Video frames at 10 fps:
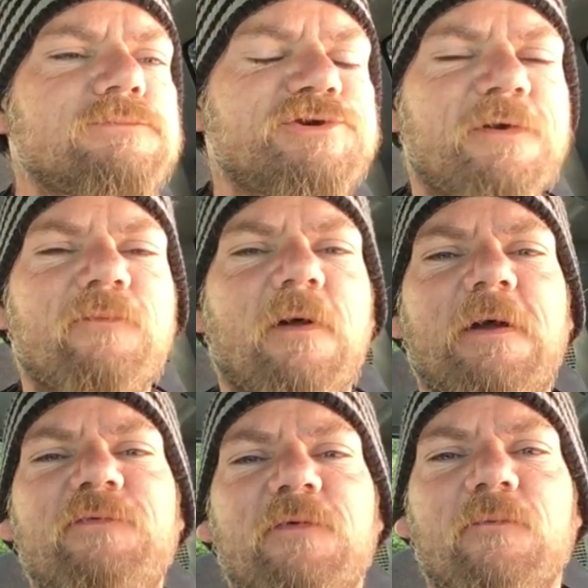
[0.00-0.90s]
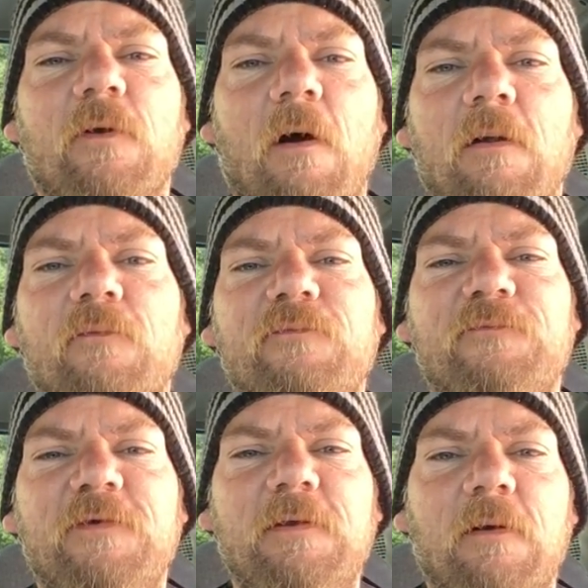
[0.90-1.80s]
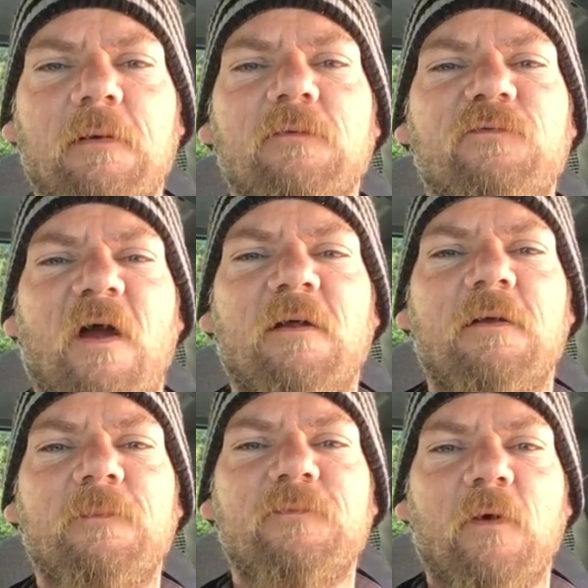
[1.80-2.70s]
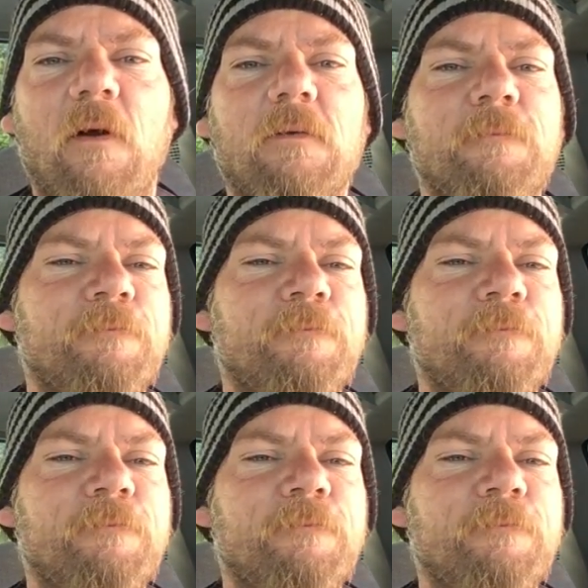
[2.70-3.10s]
Chevrolet Silverado 1500 jacked up truck.